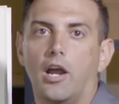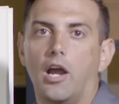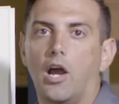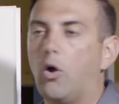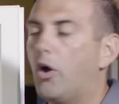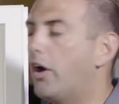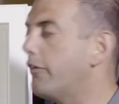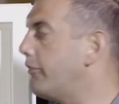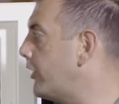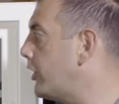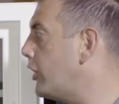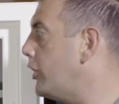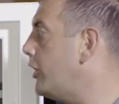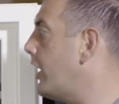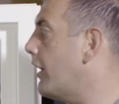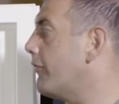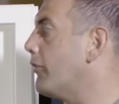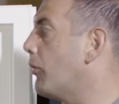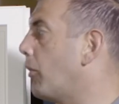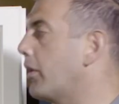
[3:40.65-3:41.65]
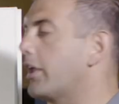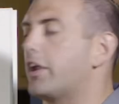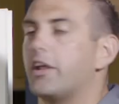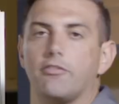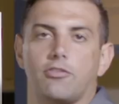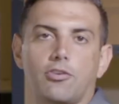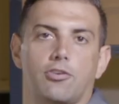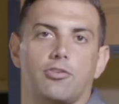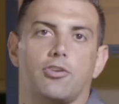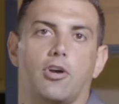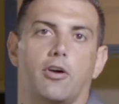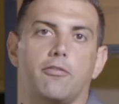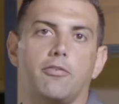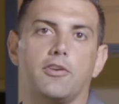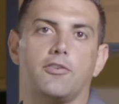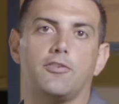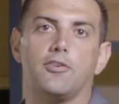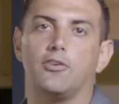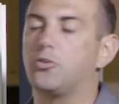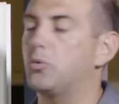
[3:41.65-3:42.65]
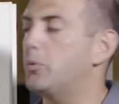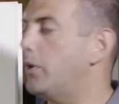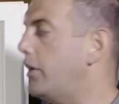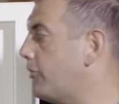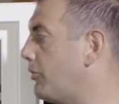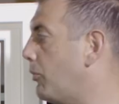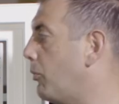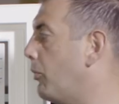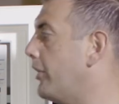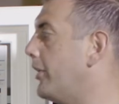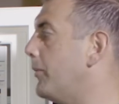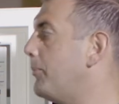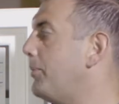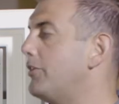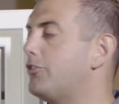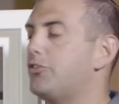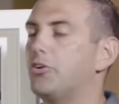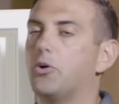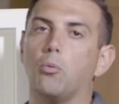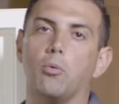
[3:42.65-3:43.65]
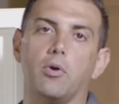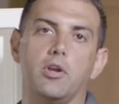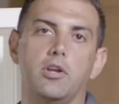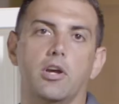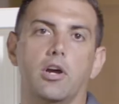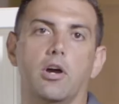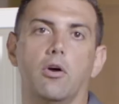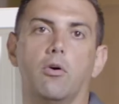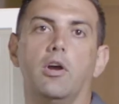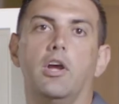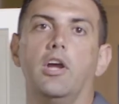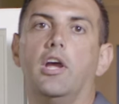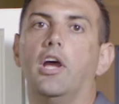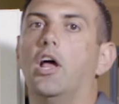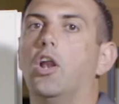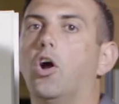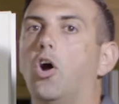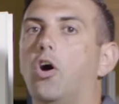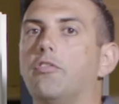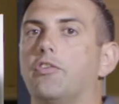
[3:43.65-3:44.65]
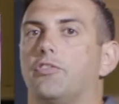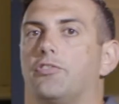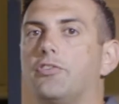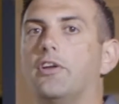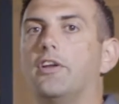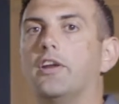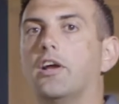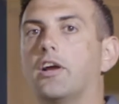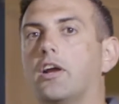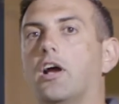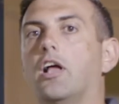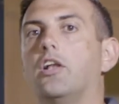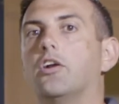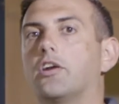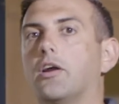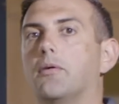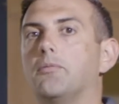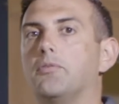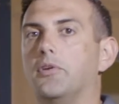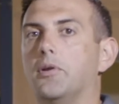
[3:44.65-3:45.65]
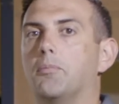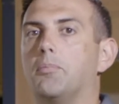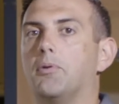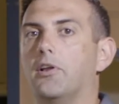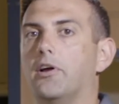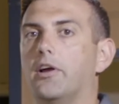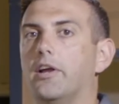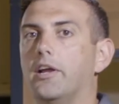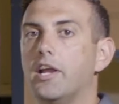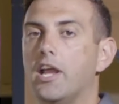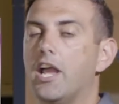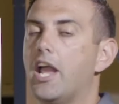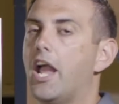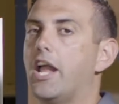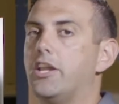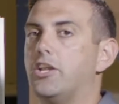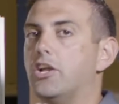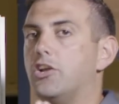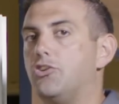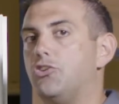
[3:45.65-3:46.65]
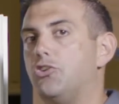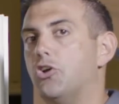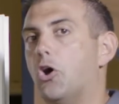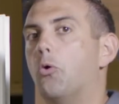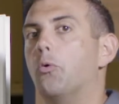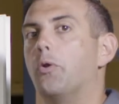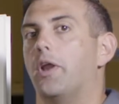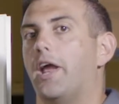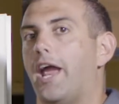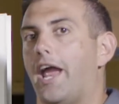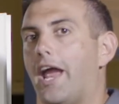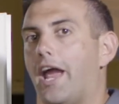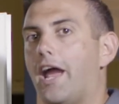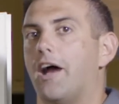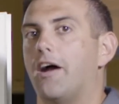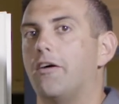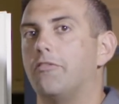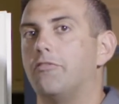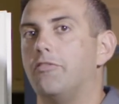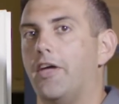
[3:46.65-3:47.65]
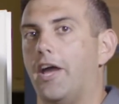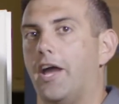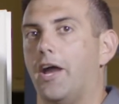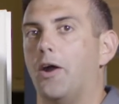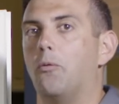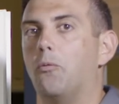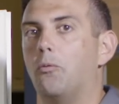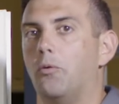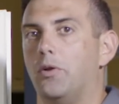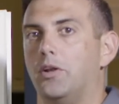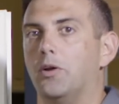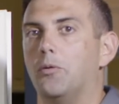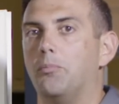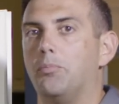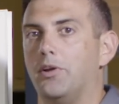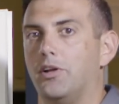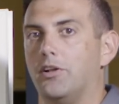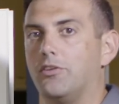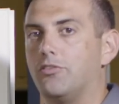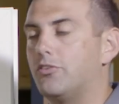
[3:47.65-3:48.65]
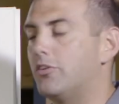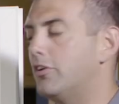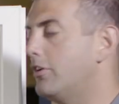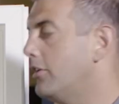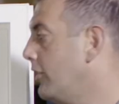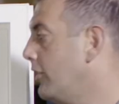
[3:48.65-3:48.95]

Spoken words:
However, you never want to get yourself in a situation where you're pitching a window and all of a sudden a color comes into play and you don't have that window pitched.